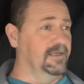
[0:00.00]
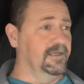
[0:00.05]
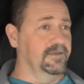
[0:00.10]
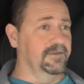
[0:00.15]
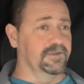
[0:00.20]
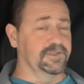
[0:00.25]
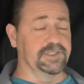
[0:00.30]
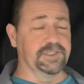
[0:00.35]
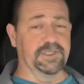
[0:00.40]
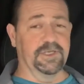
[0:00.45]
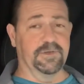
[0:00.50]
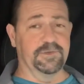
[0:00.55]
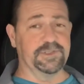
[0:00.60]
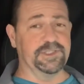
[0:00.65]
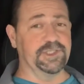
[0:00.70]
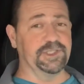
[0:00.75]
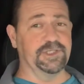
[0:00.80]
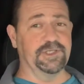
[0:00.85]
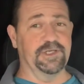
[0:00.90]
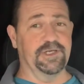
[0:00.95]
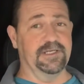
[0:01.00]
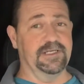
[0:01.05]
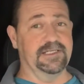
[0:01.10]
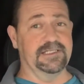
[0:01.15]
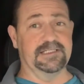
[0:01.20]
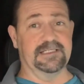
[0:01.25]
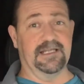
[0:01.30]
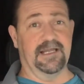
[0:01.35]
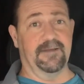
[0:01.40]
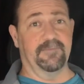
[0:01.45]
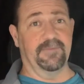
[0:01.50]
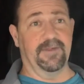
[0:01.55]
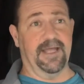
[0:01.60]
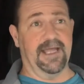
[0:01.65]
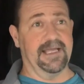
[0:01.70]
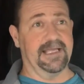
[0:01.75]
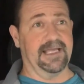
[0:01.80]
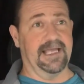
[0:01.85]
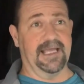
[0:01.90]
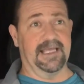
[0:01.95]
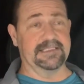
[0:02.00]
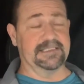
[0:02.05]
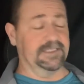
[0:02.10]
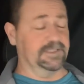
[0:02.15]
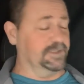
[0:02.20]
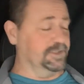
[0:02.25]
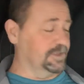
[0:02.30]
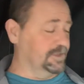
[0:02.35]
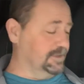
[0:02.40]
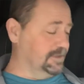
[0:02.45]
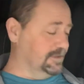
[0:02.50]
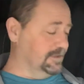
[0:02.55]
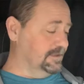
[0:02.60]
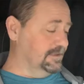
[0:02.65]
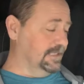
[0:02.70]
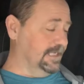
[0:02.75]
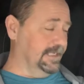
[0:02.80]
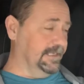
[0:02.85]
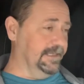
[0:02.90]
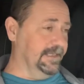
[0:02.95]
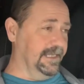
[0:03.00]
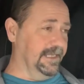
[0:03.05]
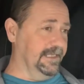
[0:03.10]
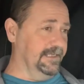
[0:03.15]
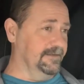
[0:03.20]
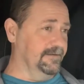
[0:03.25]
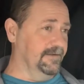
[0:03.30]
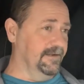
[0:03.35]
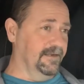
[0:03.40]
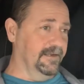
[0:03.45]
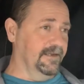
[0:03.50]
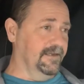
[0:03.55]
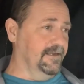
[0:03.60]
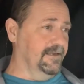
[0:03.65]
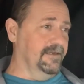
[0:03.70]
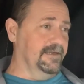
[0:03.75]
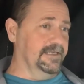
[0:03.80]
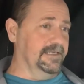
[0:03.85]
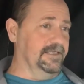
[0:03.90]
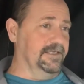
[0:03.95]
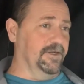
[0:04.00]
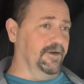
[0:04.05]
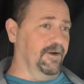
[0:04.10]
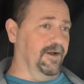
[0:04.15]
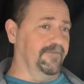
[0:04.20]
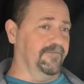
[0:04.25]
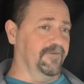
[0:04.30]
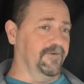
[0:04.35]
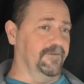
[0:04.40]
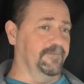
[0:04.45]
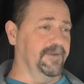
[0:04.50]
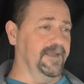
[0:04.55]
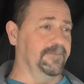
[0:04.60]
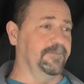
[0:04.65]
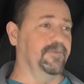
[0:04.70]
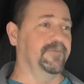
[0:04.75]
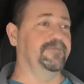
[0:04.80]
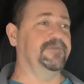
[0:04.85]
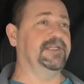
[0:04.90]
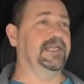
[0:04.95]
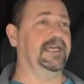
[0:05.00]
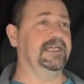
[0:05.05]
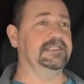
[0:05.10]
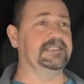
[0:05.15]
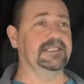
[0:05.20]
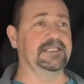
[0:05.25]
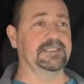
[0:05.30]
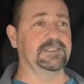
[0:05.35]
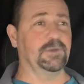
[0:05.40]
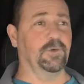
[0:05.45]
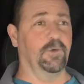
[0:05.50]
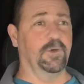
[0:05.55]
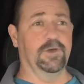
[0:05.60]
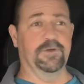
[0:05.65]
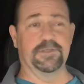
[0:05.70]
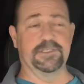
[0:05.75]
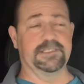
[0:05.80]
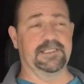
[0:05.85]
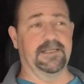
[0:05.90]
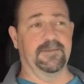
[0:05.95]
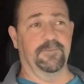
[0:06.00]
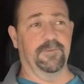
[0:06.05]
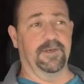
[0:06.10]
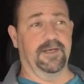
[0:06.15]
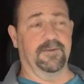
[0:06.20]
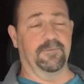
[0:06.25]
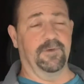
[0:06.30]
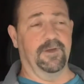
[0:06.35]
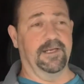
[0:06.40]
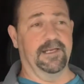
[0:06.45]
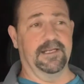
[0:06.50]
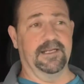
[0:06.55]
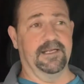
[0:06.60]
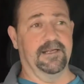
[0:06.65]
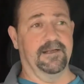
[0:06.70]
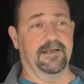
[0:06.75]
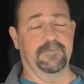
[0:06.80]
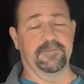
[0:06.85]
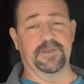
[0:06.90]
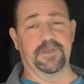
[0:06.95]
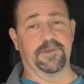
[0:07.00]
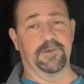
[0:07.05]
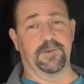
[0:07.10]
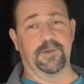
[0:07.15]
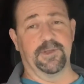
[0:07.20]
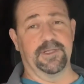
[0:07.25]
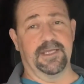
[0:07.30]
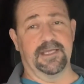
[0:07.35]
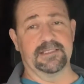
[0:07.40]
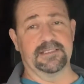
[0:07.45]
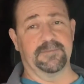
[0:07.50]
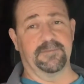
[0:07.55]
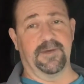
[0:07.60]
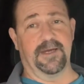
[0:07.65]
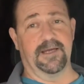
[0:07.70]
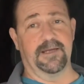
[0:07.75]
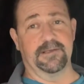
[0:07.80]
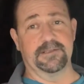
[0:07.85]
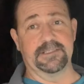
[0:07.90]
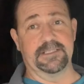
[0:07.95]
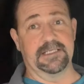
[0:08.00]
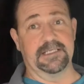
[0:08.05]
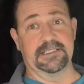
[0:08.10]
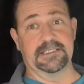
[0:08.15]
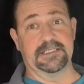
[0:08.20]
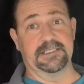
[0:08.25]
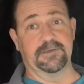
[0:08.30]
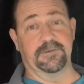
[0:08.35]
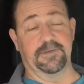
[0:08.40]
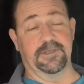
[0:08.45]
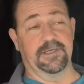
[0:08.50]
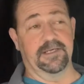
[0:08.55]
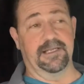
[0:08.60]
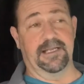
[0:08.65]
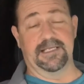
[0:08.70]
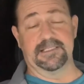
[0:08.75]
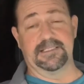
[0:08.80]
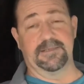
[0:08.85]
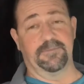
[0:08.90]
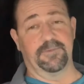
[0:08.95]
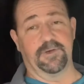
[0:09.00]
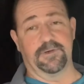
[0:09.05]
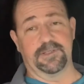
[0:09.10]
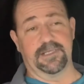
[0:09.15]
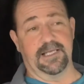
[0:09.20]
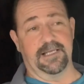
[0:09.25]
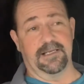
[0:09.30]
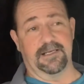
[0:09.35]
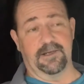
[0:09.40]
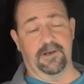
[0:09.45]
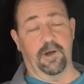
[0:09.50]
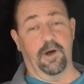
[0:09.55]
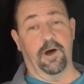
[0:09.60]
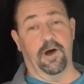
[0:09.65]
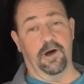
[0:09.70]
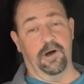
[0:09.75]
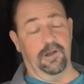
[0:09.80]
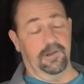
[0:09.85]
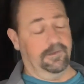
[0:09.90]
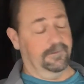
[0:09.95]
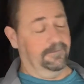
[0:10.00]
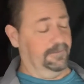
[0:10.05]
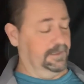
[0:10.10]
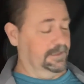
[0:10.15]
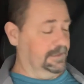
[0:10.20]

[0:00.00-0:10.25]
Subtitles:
There's no soot. It's not black. It hasn't turned. And then, I've heard people test this oil, the same one I'm running here, up to 30,000 miles, and it's still good. It hasn't broke down at all.